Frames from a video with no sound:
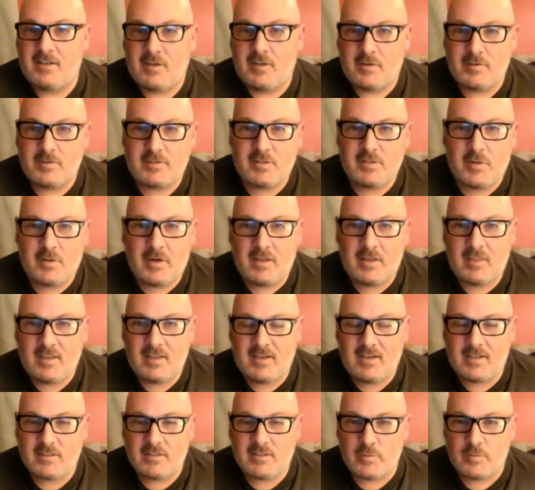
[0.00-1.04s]
So I think
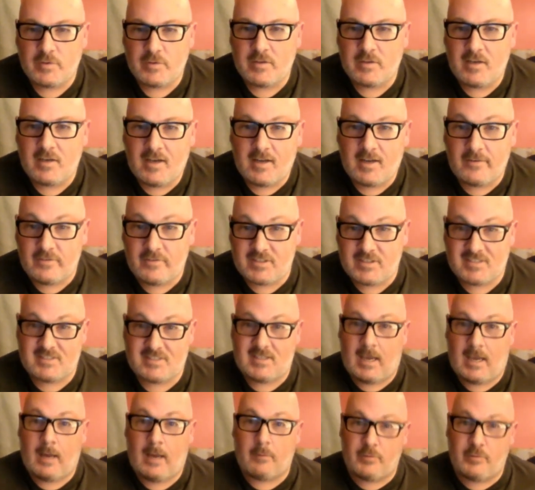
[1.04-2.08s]
it's really kind of
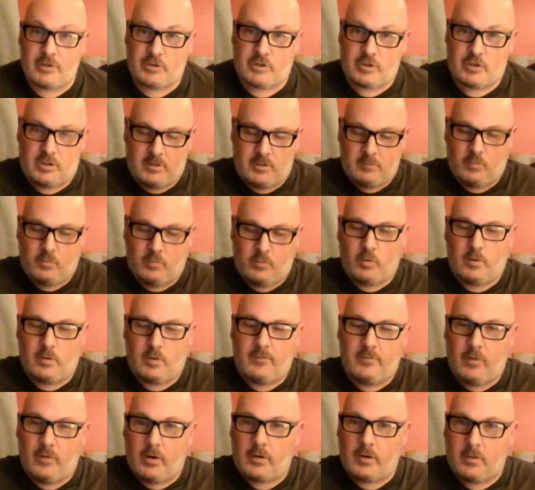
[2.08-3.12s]
establishing more of
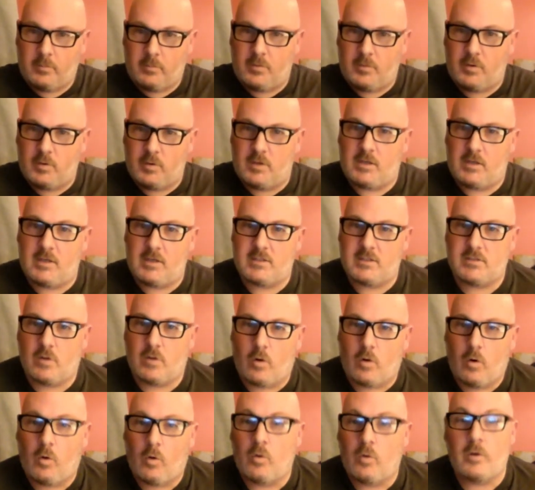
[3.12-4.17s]
our community as a
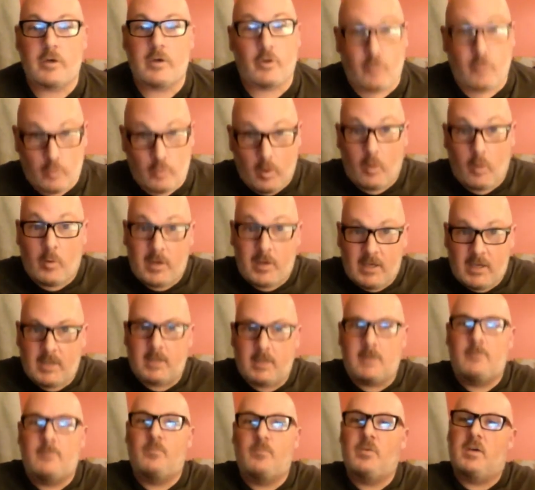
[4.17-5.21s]
whole and growing it
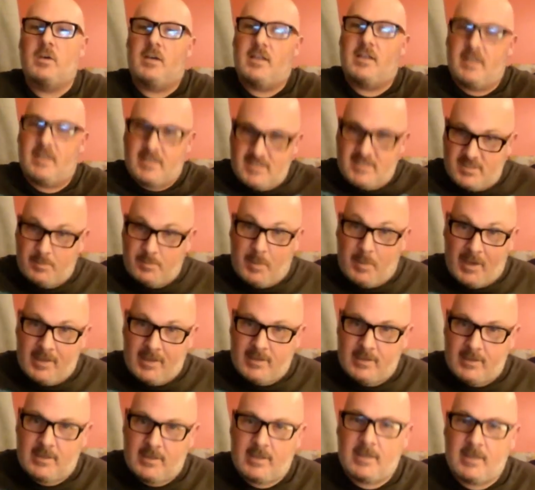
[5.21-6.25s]
and
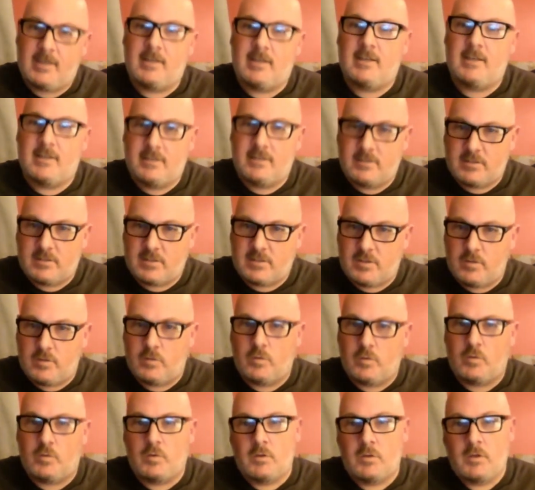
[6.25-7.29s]
expanding it
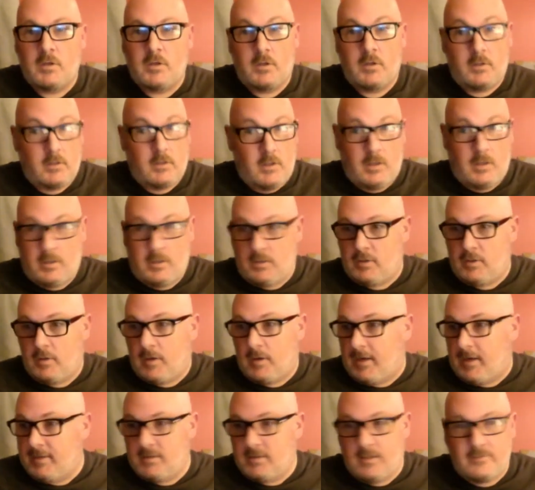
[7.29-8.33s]
into
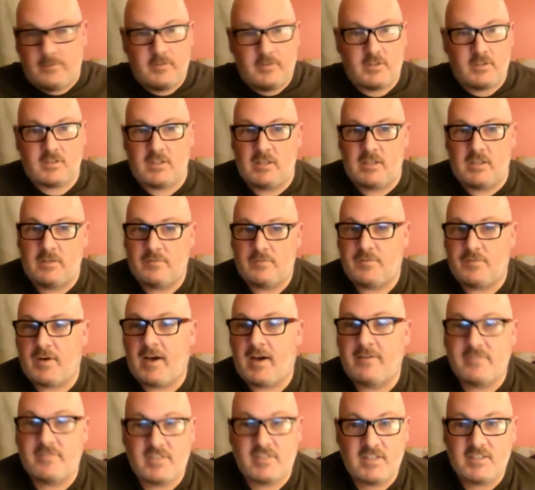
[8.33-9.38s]
I'd love to see 5,
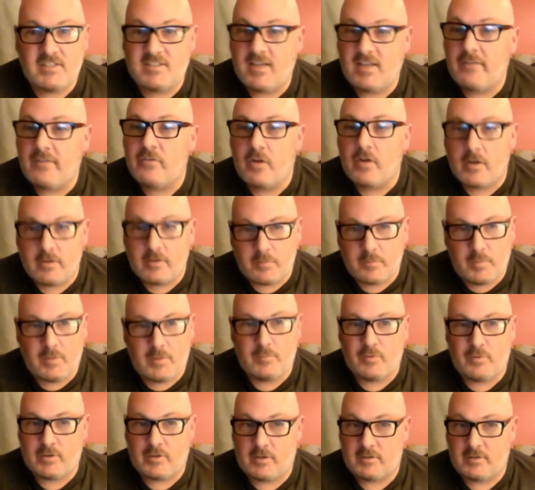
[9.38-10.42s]
6, 700 people
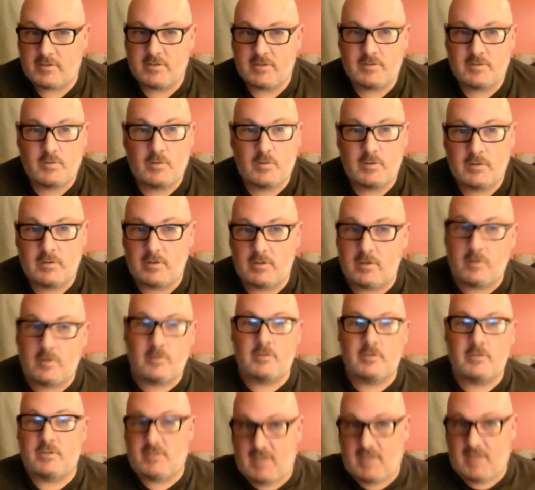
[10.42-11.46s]
in our Discord, and
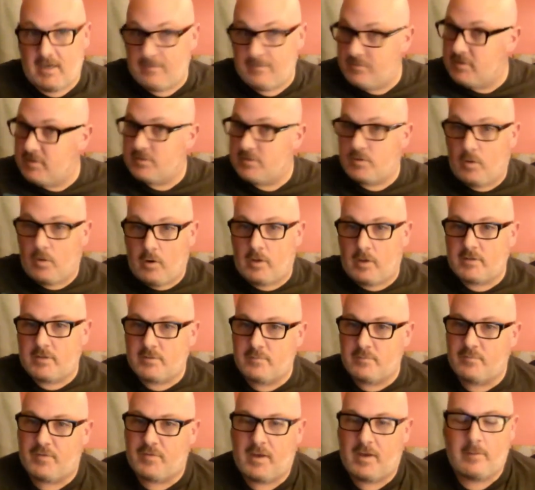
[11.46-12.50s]
just have this awesome
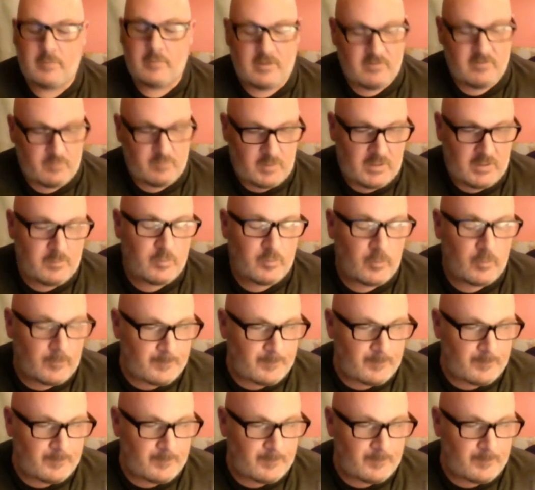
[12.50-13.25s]
family of people.